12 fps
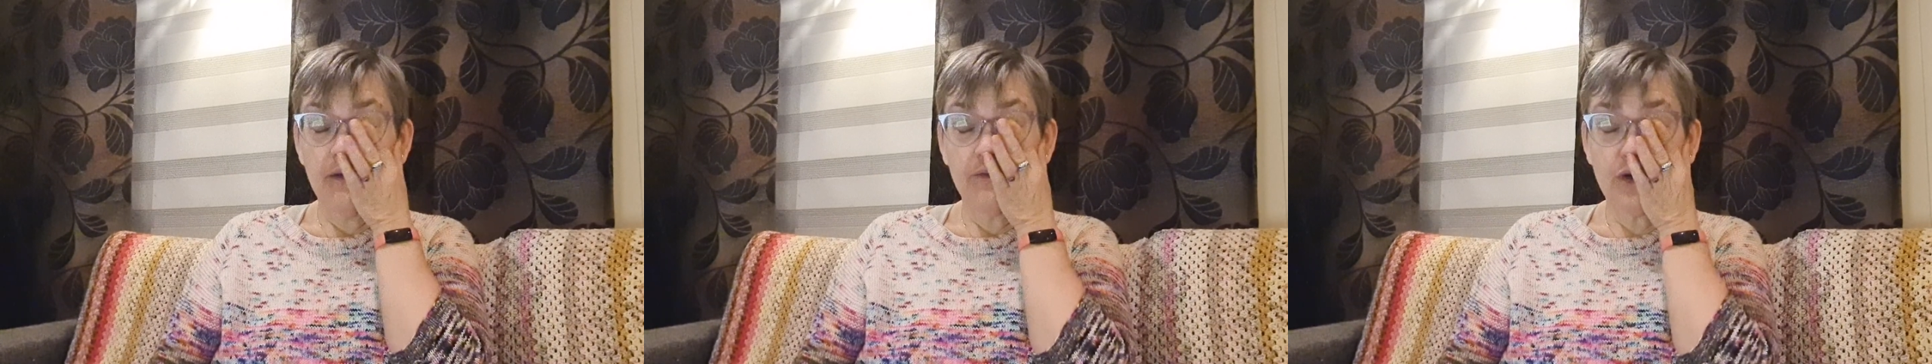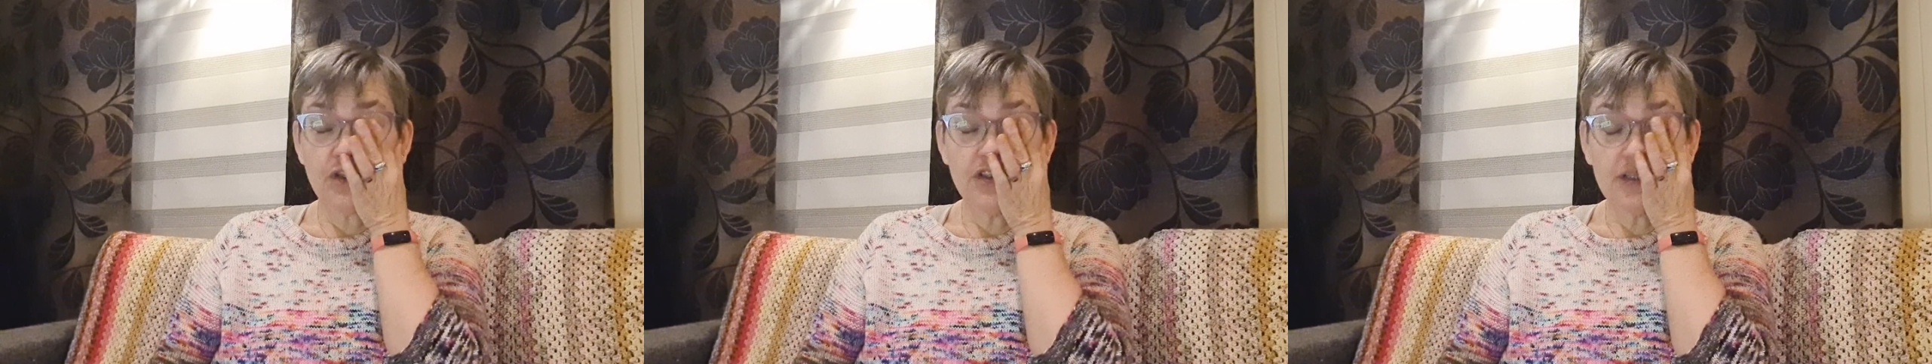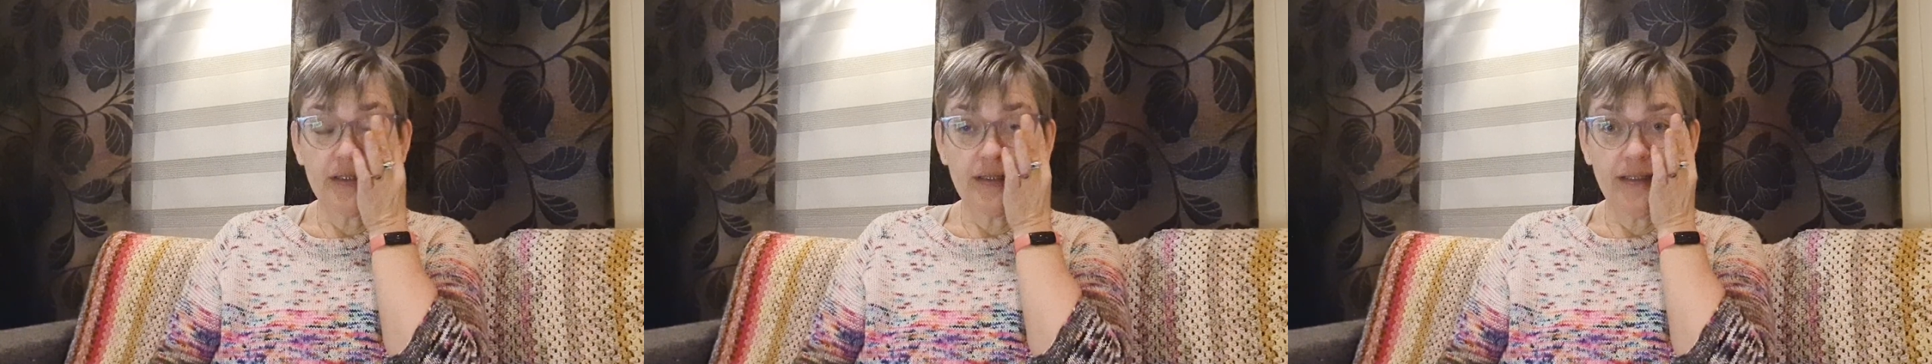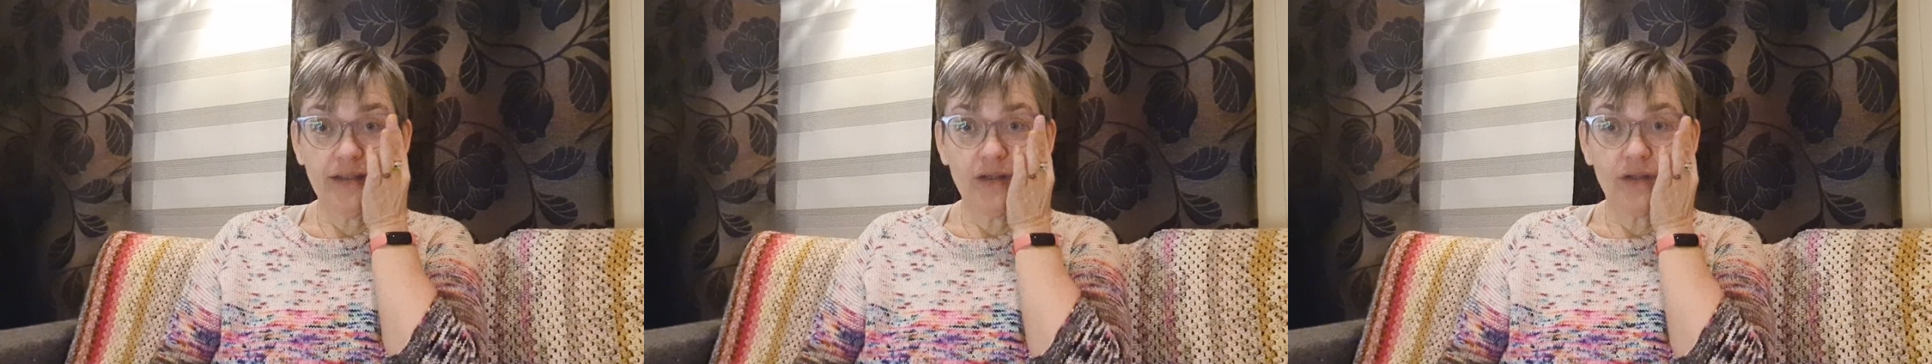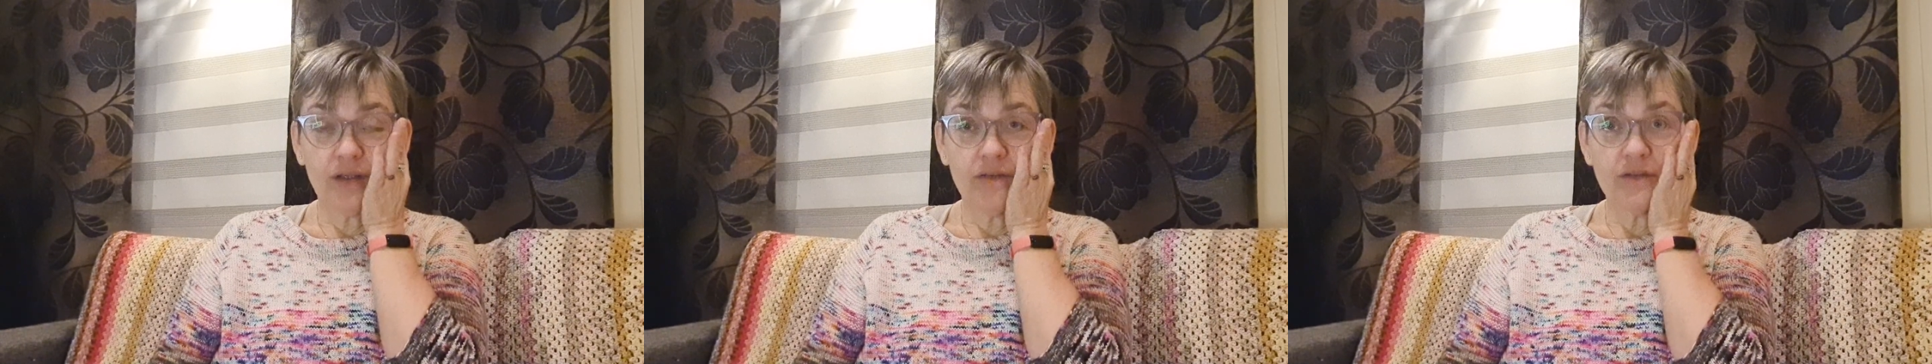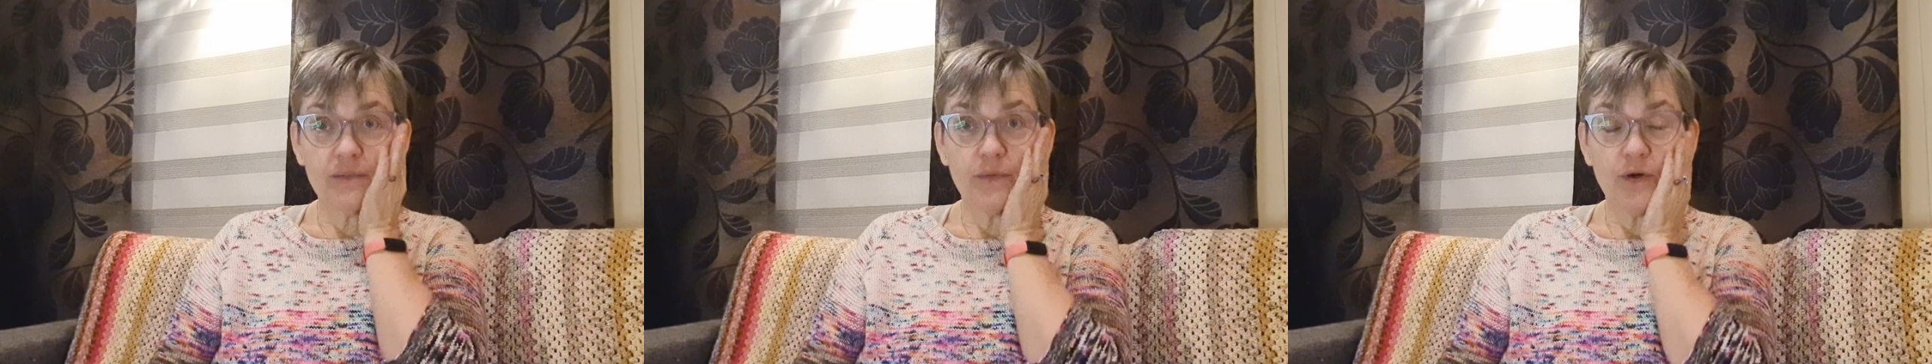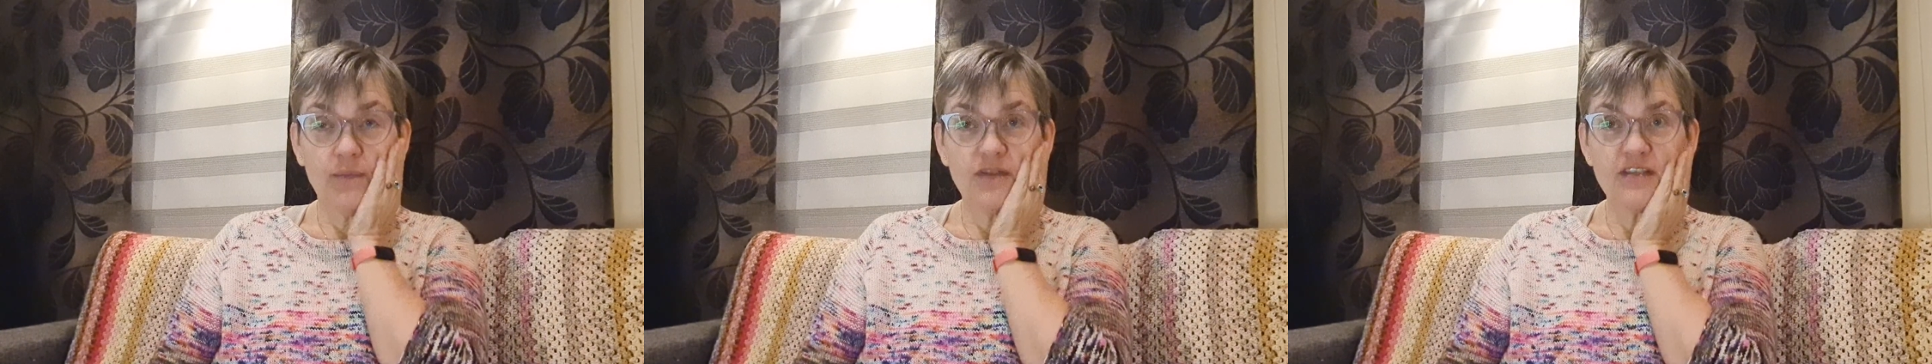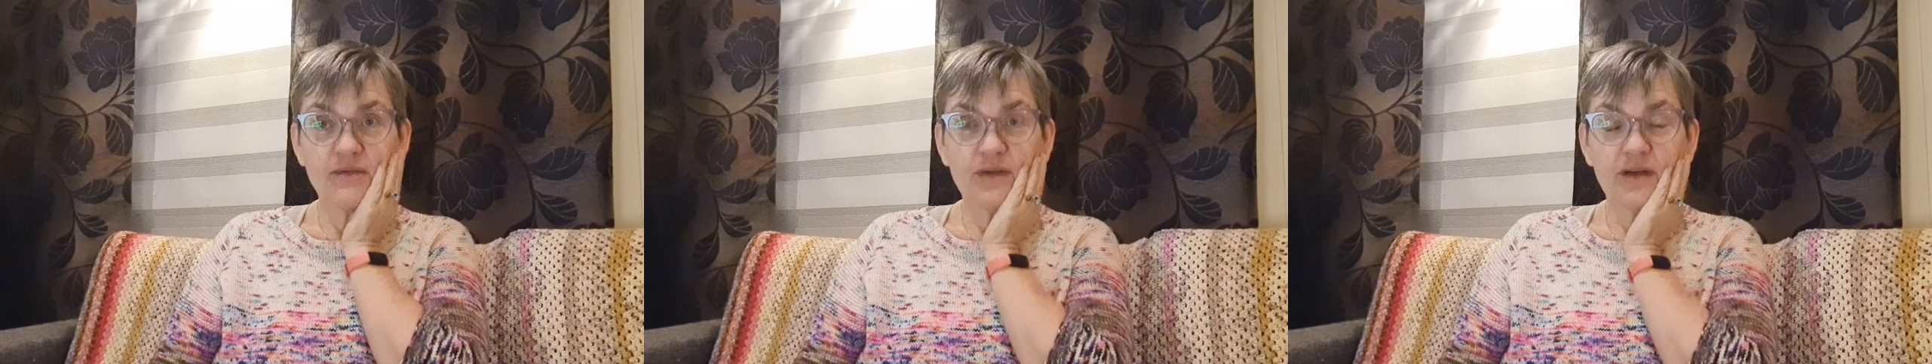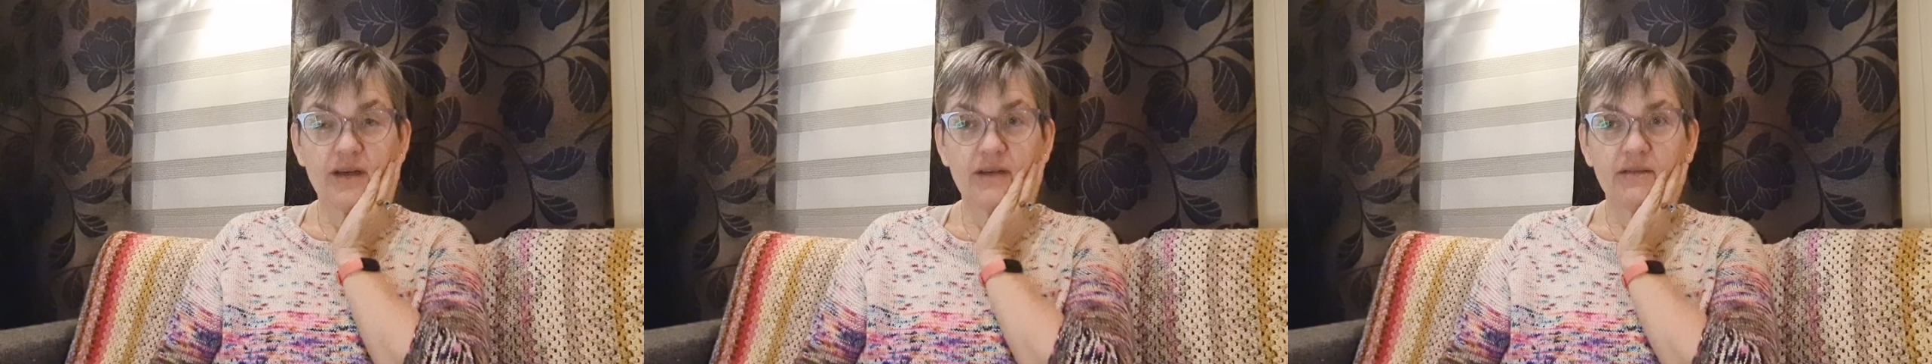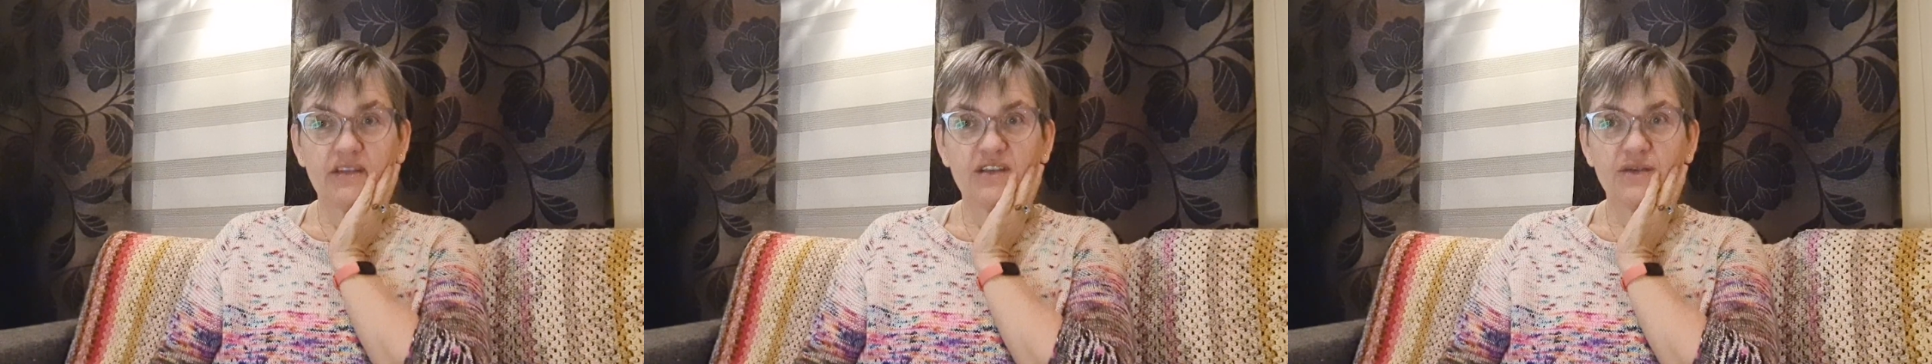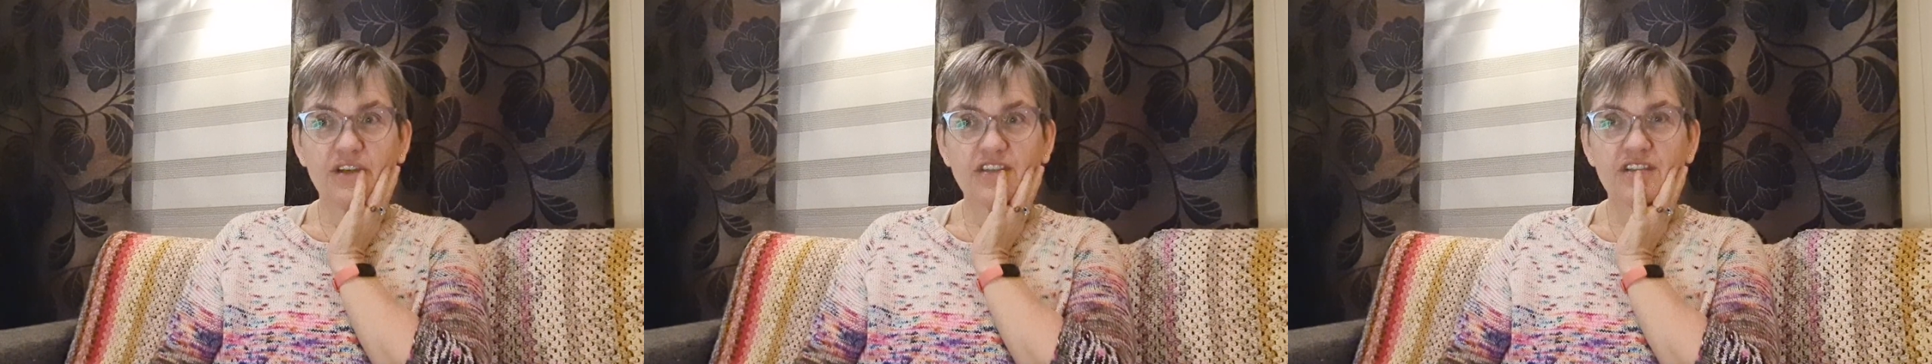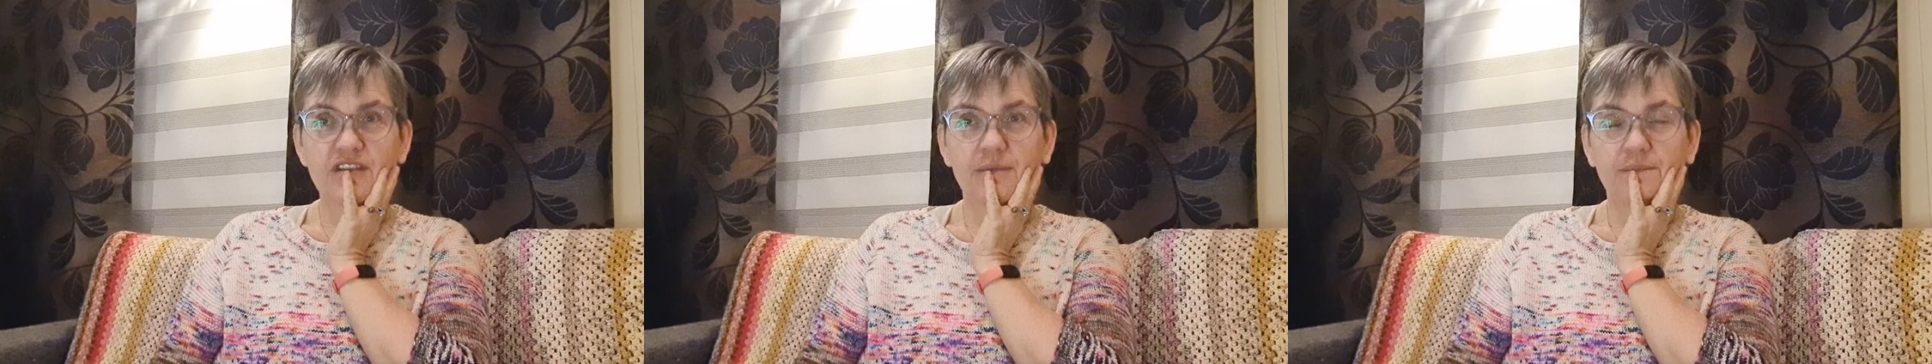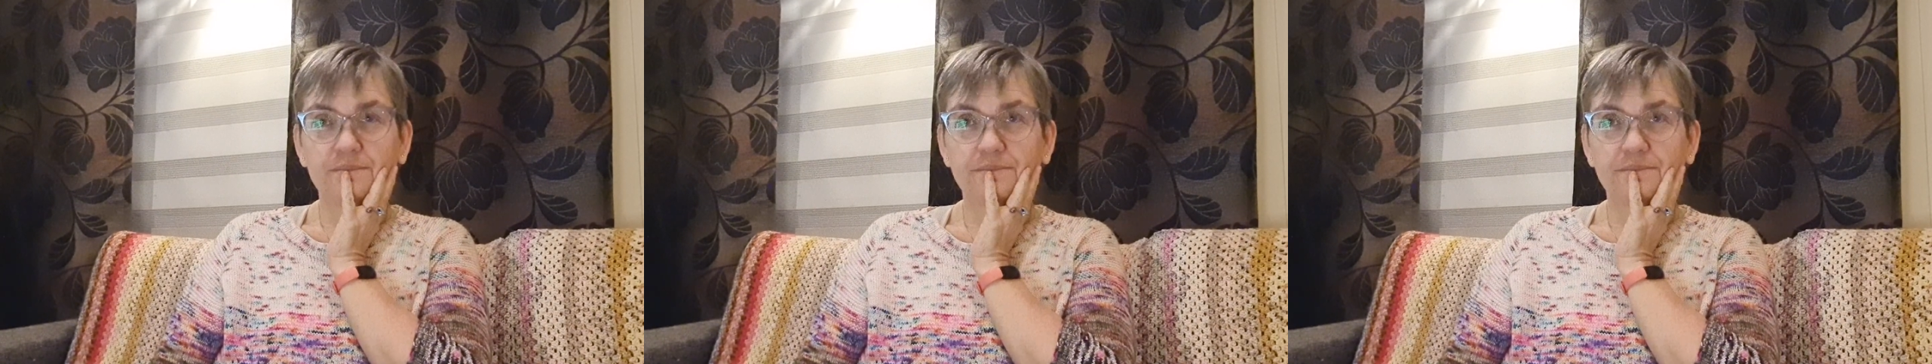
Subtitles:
Fortunately, none of the baubles were crushed,